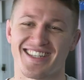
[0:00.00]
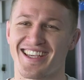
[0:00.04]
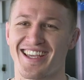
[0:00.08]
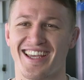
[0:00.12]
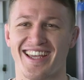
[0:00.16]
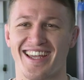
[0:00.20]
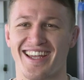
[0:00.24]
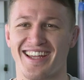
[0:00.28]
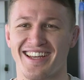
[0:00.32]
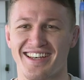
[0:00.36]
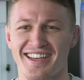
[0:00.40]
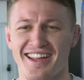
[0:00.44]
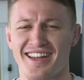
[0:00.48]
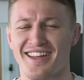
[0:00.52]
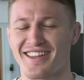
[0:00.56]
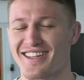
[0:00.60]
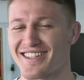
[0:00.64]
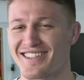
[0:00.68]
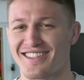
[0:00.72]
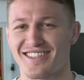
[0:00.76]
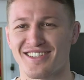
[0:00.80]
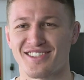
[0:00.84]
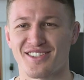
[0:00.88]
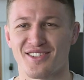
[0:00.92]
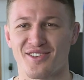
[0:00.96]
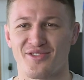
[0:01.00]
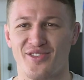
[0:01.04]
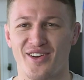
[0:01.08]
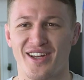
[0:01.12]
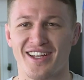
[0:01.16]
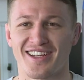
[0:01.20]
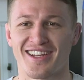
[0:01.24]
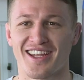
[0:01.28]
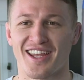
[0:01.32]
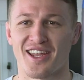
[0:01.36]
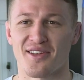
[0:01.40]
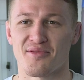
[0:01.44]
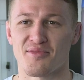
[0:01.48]
Yeah, no, that's just the
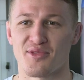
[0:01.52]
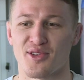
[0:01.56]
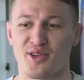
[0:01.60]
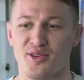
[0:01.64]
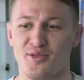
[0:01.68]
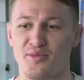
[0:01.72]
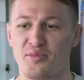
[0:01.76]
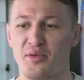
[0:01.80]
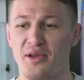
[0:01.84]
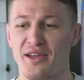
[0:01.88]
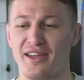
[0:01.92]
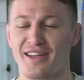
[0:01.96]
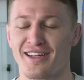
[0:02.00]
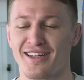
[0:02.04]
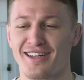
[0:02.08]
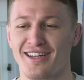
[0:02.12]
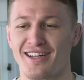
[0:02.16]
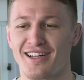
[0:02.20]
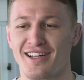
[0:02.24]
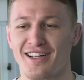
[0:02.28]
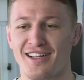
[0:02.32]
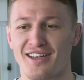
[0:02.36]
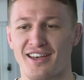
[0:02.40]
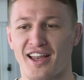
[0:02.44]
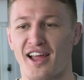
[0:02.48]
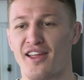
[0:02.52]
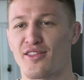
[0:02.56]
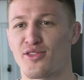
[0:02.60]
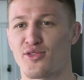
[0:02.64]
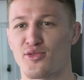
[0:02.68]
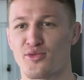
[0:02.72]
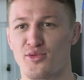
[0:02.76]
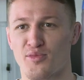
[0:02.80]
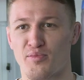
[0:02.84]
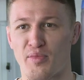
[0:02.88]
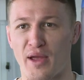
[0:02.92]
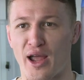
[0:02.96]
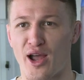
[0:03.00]
fight game, though. But, like,
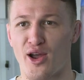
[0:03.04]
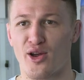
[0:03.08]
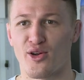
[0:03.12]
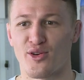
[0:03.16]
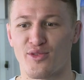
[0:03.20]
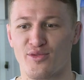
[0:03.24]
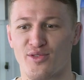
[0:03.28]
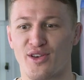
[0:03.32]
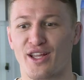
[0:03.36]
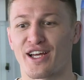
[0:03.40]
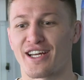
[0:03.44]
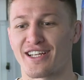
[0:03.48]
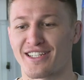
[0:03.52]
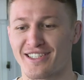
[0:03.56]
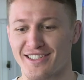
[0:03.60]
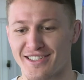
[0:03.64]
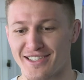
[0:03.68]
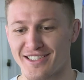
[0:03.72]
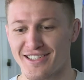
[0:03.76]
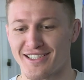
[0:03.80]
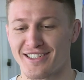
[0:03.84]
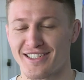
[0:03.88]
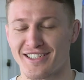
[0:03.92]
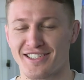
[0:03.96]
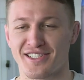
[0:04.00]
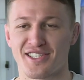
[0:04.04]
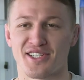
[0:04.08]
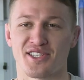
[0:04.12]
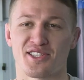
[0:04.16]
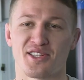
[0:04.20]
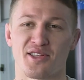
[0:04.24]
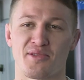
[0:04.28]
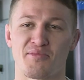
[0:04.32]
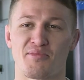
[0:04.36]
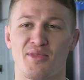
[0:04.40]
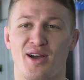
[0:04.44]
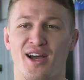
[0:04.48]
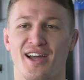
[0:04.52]
through power of, like, just
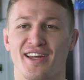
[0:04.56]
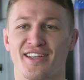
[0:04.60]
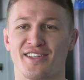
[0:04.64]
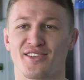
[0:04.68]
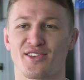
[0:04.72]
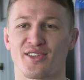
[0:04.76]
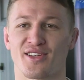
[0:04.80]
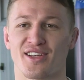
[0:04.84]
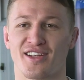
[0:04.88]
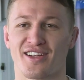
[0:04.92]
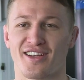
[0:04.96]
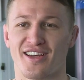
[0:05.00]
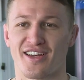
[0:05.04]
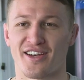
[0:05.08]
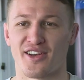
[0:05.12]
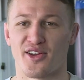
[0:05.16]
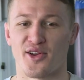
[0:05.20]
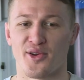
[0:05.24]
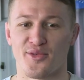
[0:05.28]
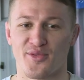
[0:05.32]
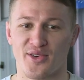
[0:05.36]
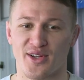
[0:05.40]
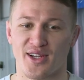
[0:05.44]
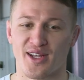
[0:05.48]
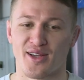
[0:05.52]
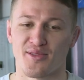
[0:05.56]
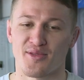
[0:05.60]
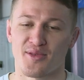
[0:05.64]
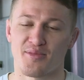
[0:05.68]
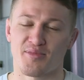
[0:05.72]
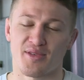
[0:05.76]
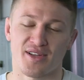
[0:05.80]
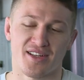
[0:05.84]
the mind, you can kind of overcome it.